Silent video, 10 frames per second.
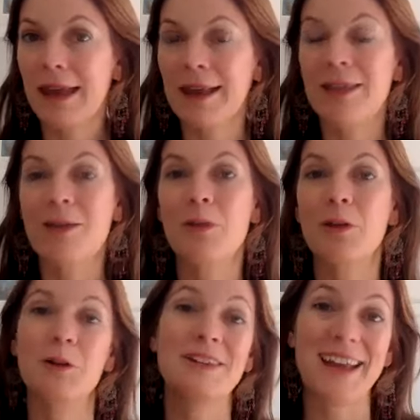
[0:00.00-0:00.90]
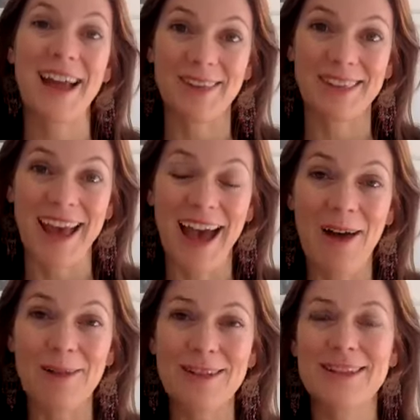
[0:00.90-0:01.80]
anything with gluten out the
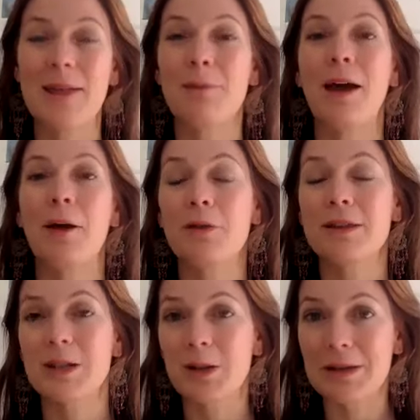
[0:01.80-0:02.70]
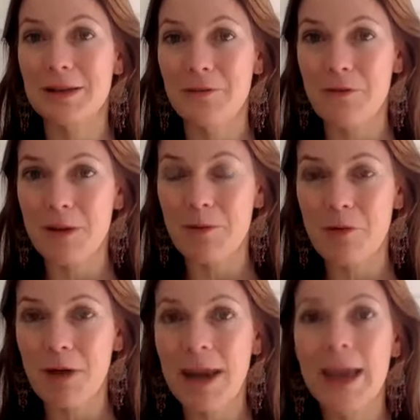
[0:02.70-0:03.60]
house, they buy all this gluten free
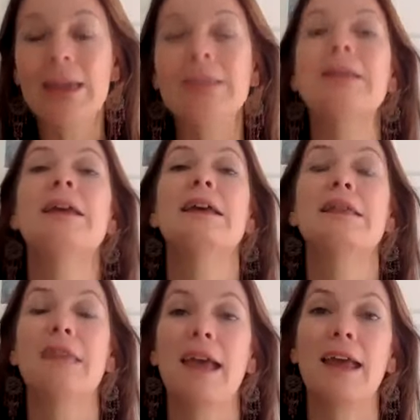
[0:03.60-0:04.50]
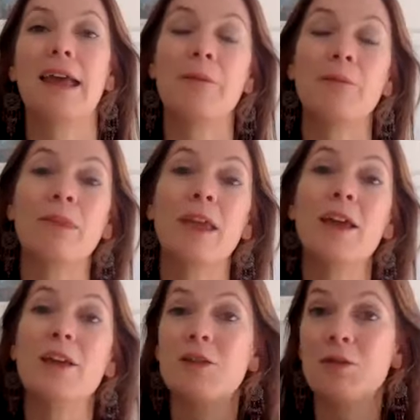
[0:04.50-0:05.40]
bread, they, um,
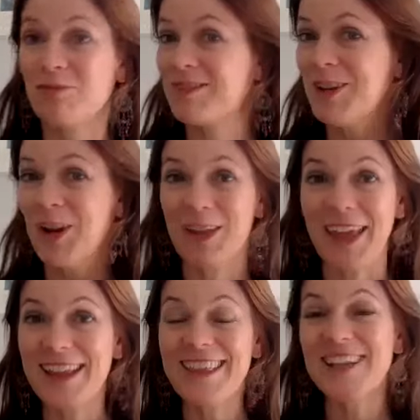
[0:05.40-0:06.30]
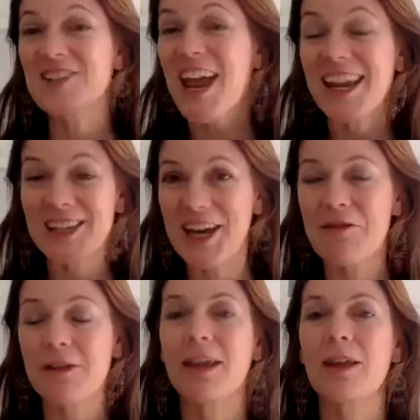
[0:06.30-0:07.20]
you know, they, they change
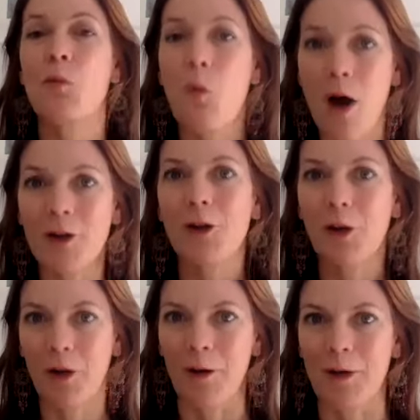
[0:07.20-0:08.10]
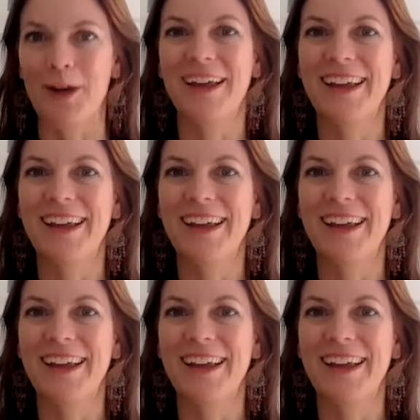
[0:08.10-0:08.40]
everything in one go.